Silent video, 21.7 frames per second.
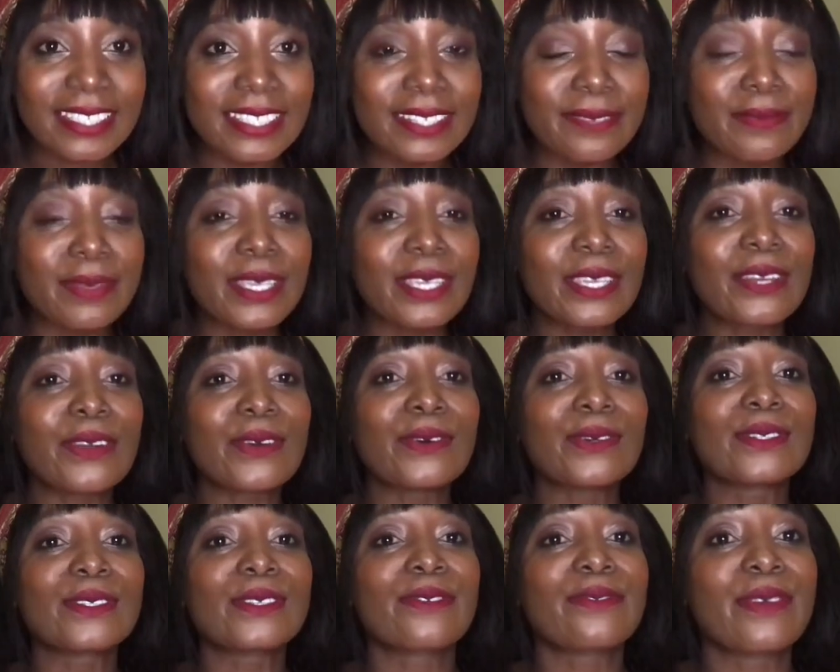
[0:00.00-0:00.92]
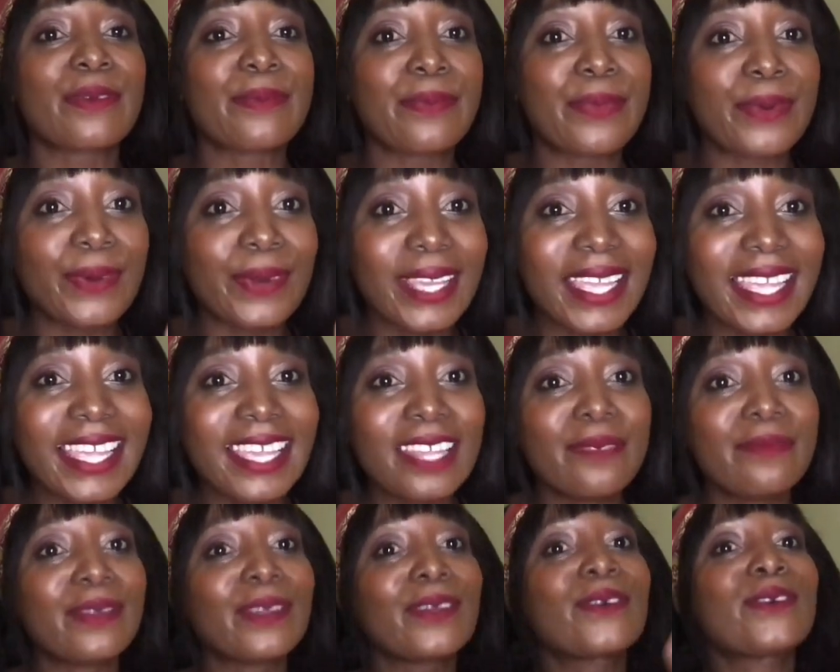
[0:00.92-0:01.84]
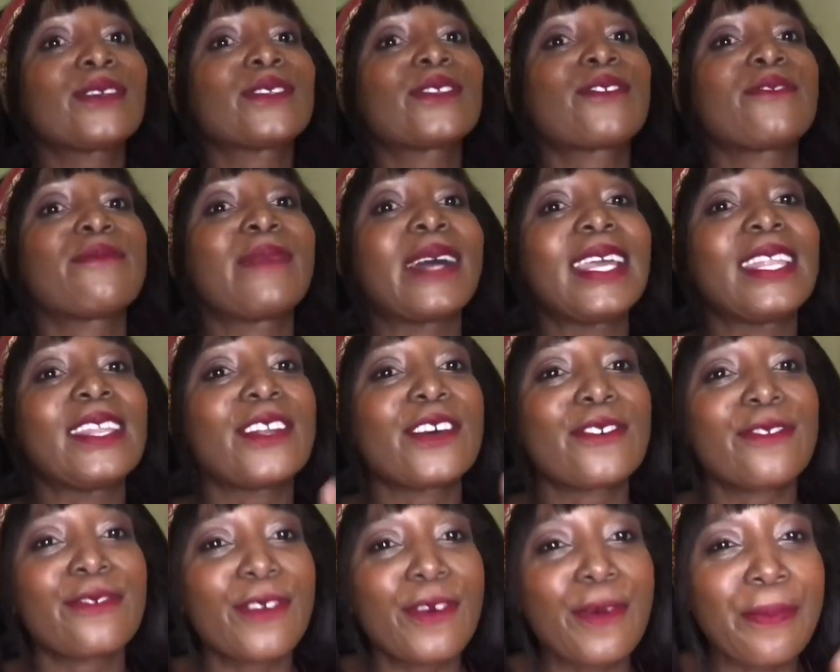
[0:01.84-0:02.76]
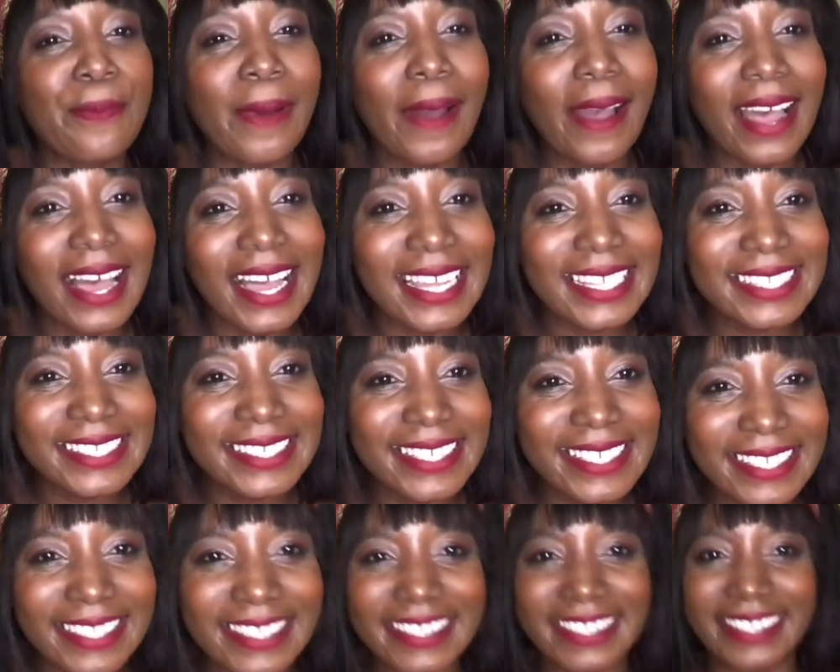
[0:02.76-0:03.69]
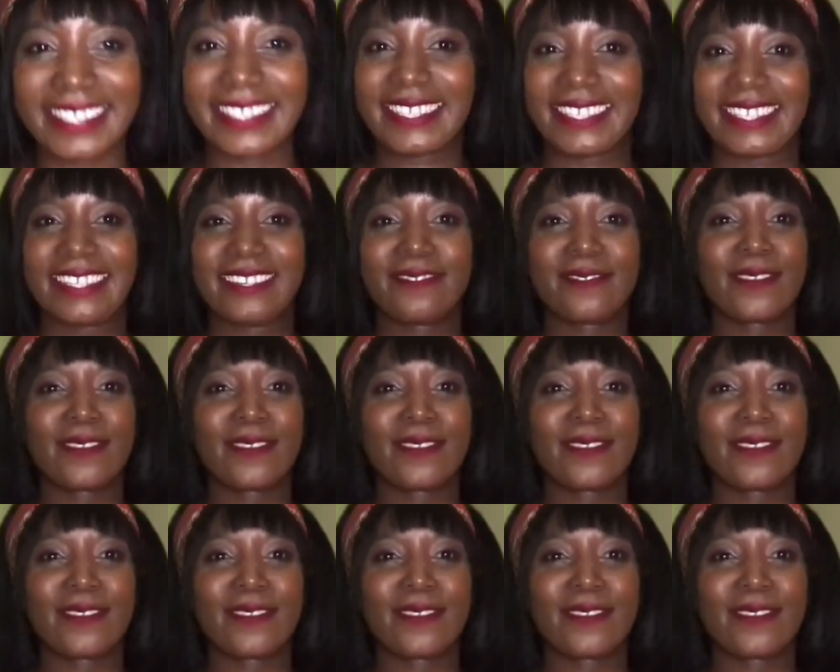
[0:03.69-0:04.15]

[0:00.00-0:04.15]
Because of a boy and because of my love for parties.